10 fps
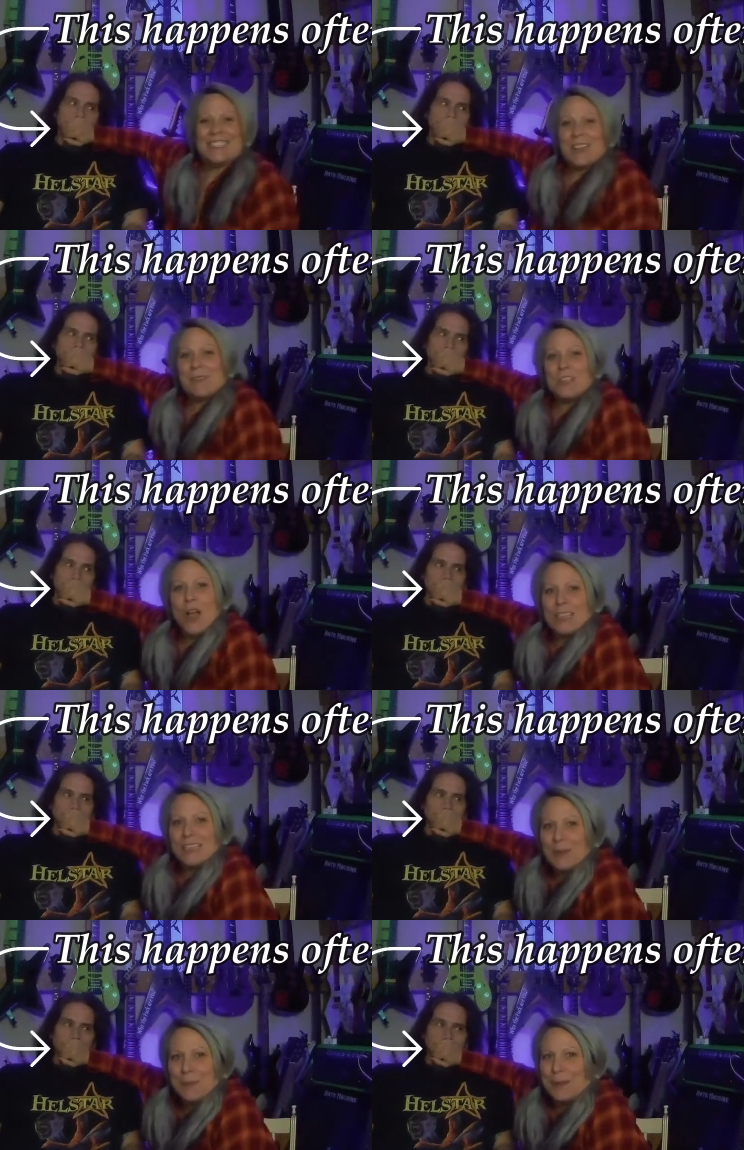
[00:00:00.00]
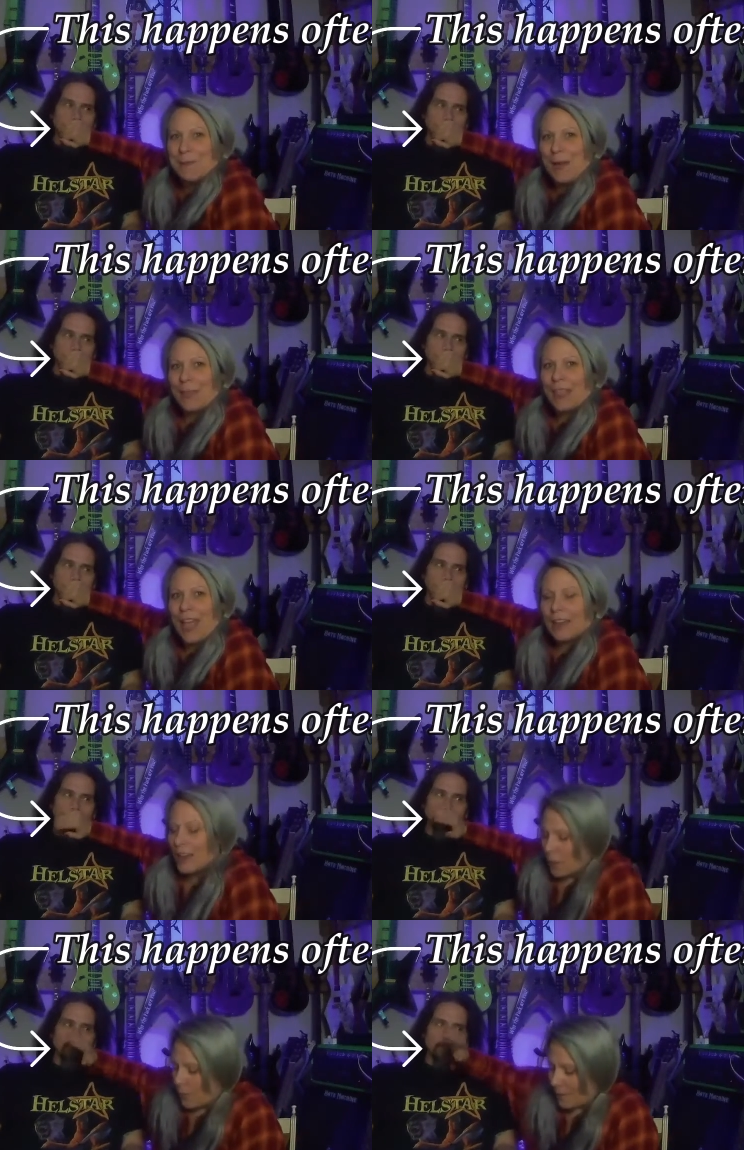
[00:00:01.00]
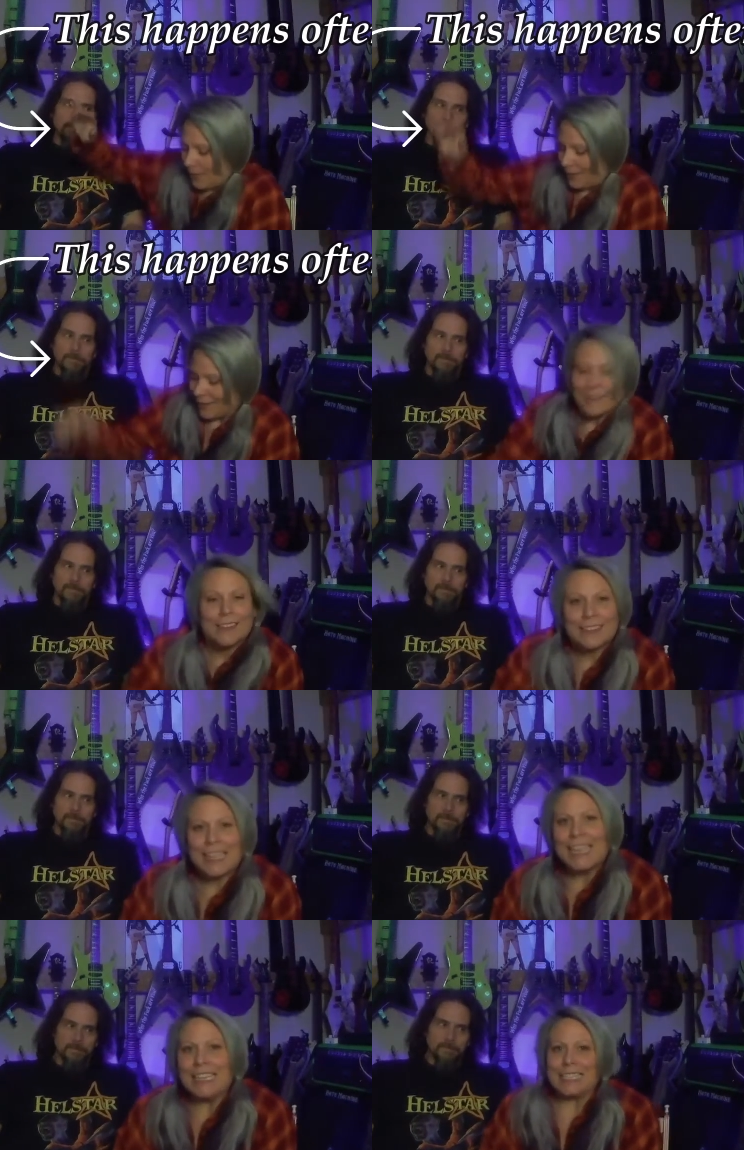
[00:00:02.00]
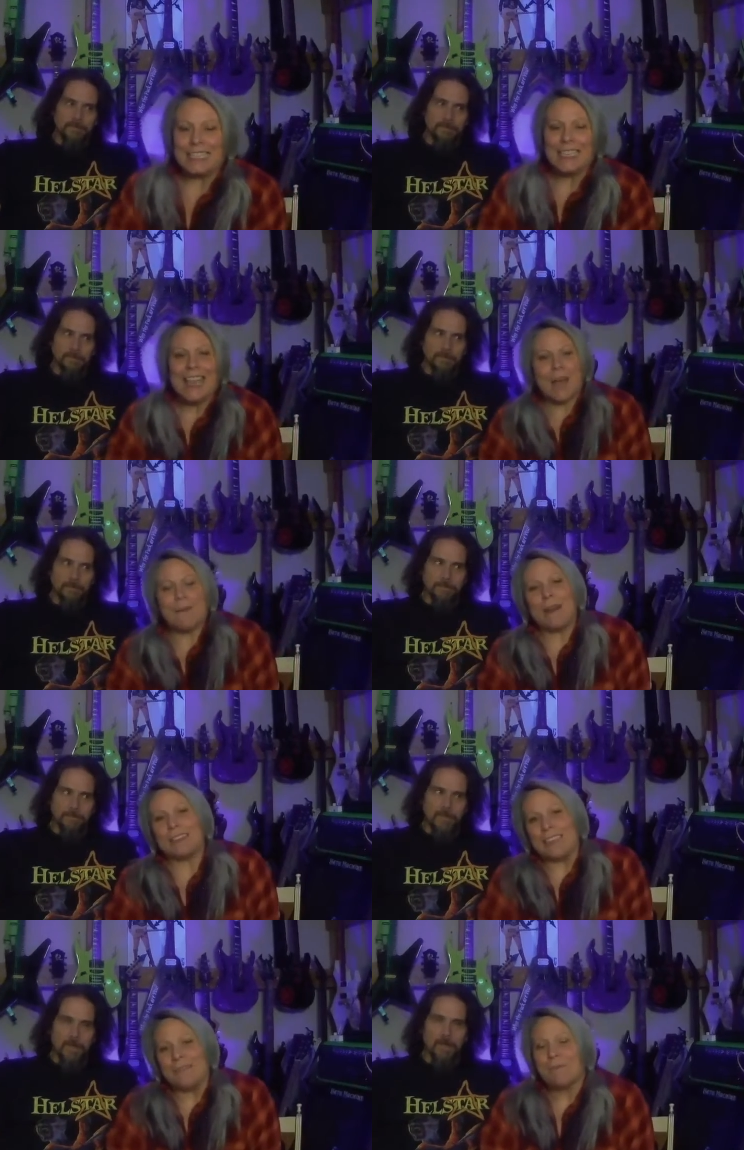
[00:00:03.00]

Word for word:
Speaker 1: gonna talk a little bit about that. Women, ladies, how about it?